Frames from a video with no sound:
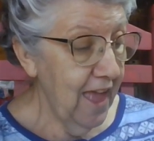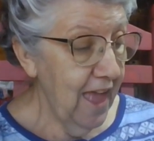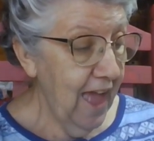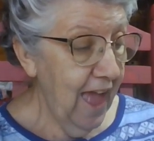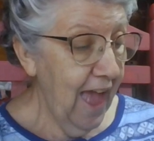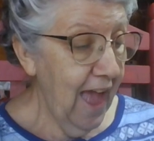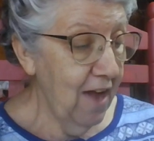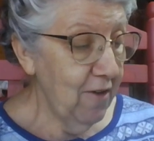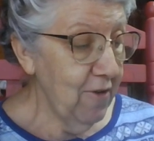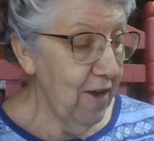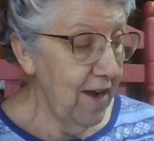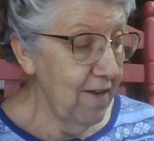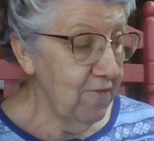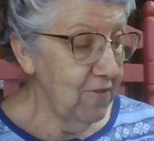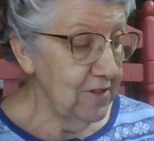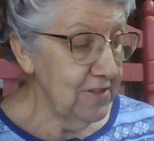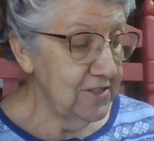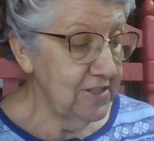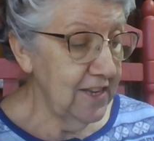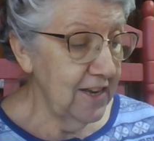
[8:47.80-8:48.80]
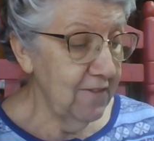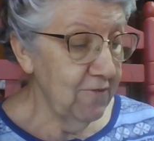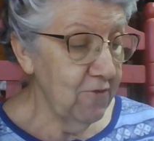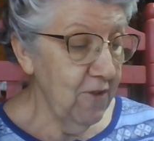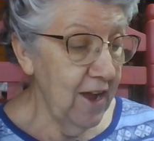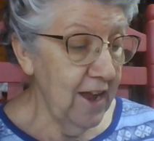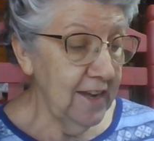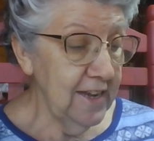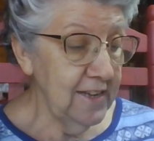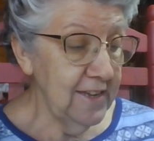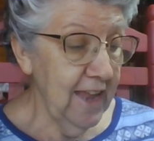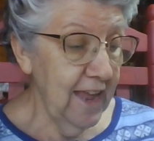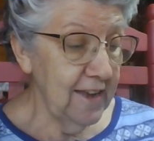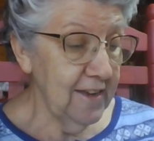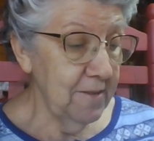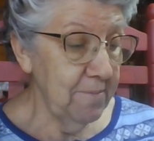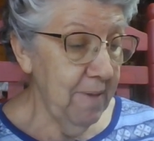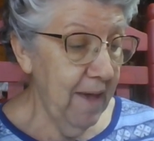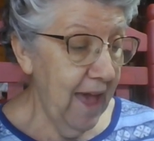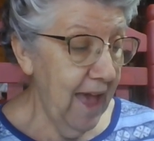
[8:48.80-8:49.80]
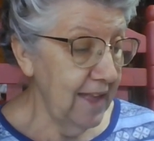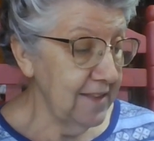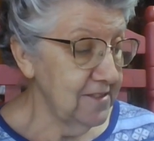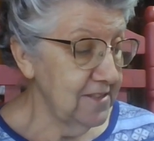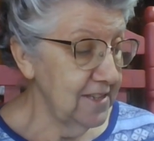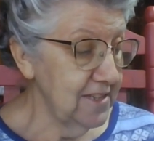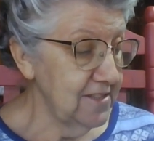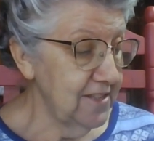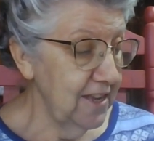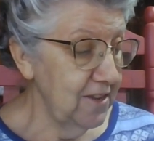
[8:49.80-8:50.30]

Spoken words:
However, instead of running down to Patsy's,